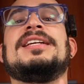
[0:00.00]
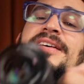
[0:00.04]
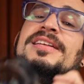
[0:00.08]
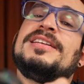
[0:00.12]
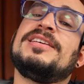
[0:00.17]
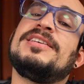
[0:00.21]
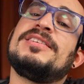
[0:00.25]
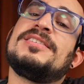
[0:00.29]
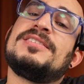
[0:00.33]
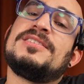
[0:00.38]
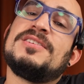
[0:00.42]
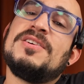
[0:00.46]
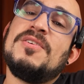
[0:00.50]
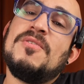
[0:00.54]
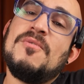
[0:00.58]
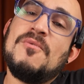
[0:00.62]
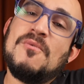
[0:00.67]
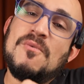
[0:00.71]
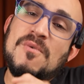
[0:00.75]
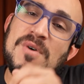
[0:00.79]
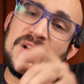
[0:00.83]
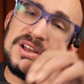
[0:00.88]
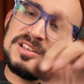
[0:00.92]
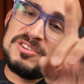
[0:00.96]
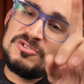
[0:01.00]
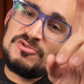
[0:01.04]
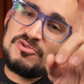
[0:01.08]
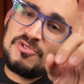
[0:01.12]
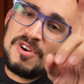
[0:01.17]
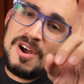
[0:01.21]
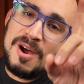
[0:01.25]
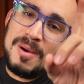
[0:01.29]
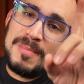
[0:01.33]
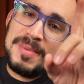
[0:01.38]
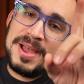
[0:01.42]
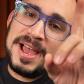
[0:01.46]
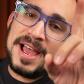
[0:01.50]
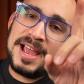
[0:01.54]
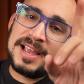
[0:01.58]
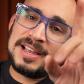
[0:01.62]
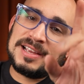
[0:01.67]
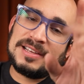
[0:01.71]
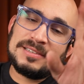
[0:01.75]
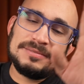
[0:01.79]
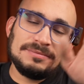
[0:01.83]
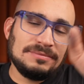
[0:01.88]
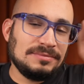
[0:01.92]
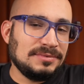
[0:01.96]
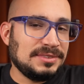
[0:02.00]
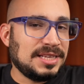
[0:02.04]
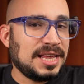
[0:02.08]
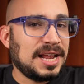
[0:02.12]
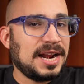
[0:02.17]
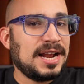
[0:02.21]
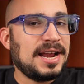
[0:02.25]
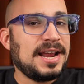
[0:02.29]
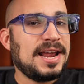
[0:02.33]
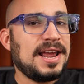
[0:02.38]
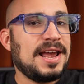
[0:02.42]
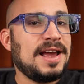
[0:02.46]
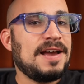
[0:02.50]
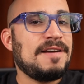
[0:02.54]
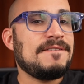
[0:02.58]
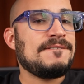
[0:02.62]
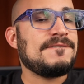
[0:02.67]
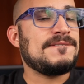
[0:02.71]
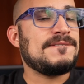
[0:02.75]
That is one drawback that I have,